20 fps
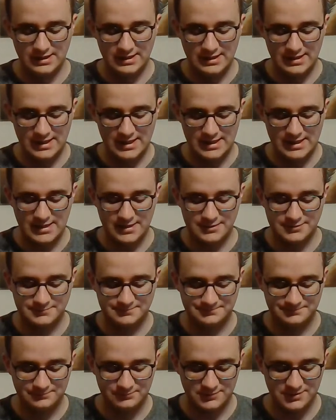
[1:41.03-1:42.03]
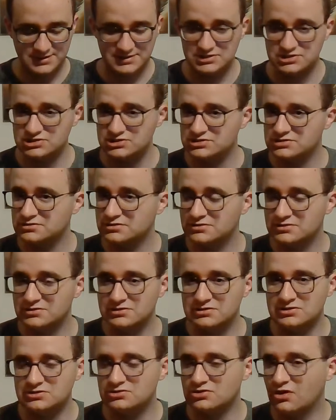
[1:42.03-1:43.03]
um, which
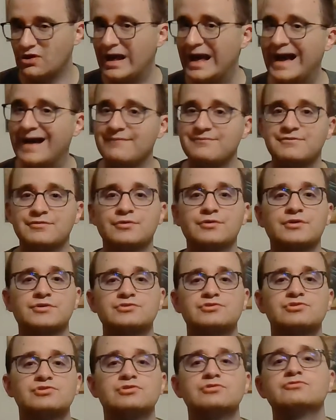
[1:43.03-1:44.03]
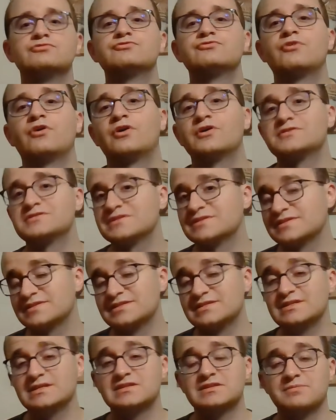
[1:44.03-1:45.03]
you don't have to look too far to
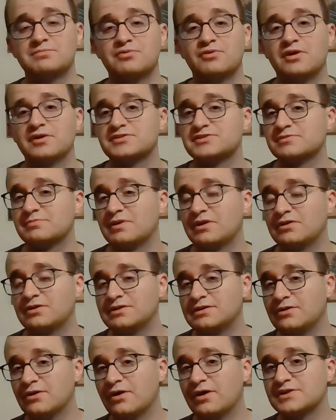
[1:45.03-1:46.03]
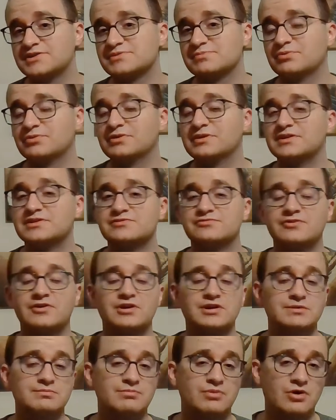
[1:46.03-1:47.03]
see that the prosperity gospel is
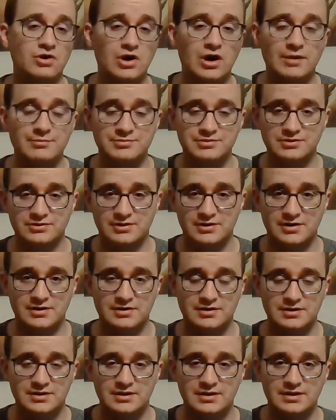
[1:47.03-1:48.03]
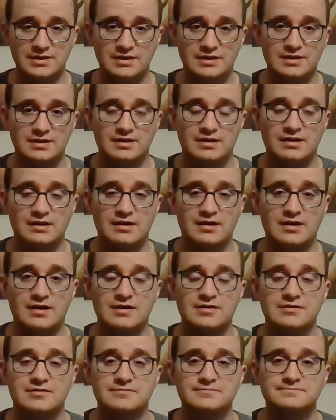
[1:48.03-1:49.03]
very popular.
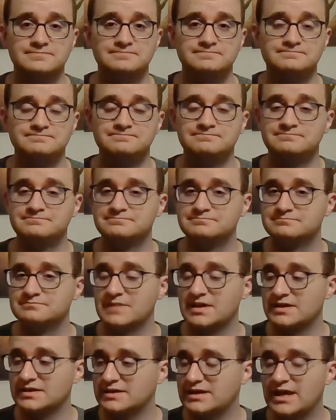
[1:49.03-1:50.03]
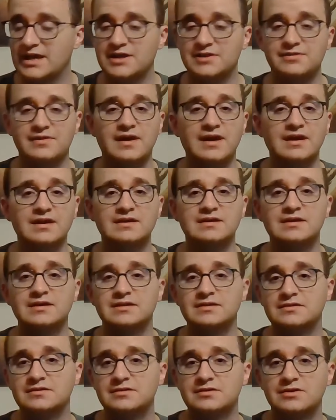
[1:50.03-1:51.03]
Um, Kenneth
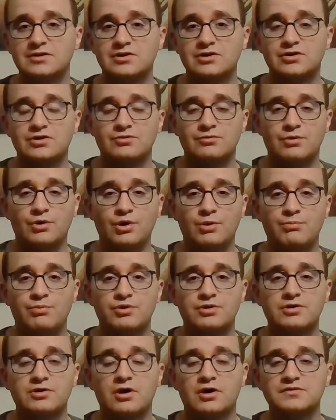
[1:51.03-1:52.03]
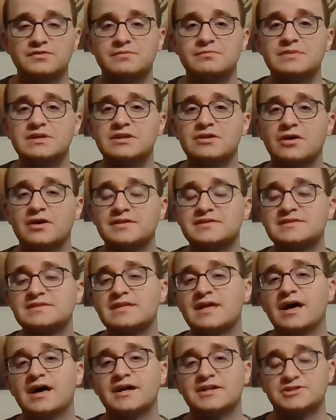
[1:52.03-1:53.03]
Hagin wrote a book called The Midas
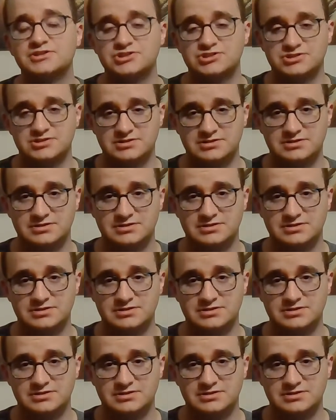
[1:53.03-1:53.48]
Touch,